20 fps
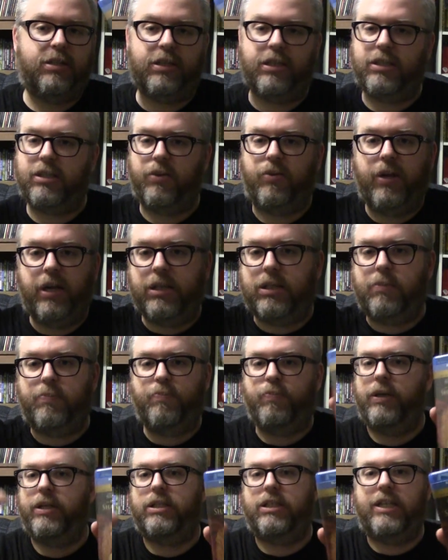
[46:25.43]
It's a, it's a,
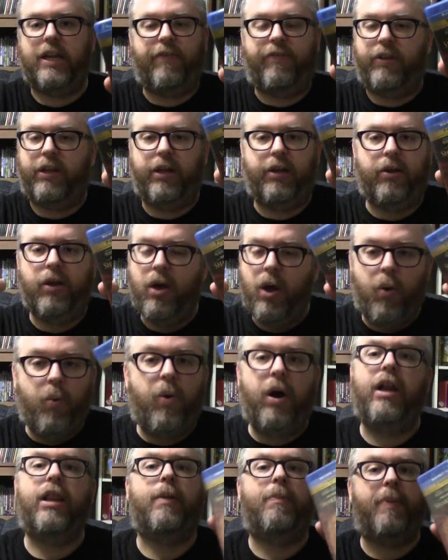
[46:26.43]
it's definitely
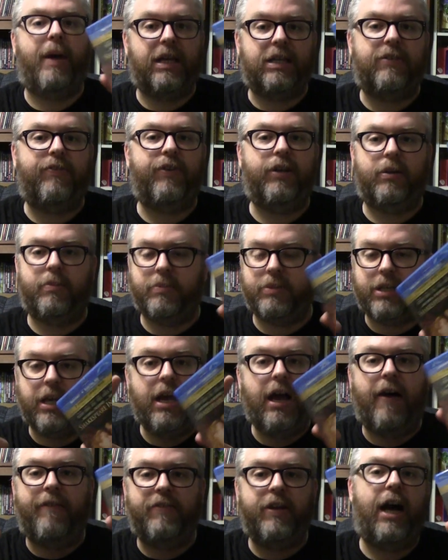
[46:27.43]
one of the best films
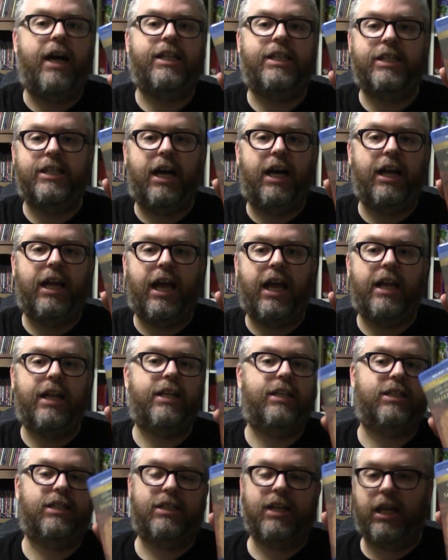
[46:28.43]
of nineteen ninety-eight,
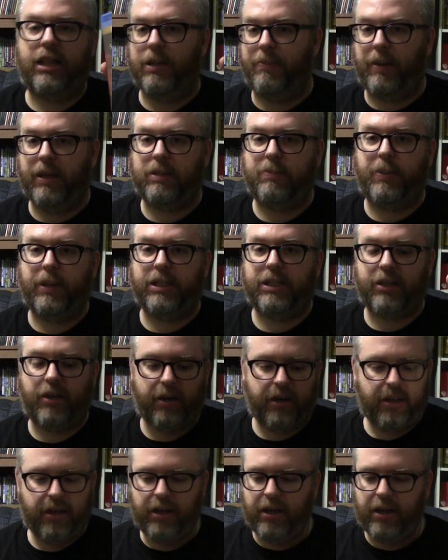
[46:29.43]
just not the Best Picture.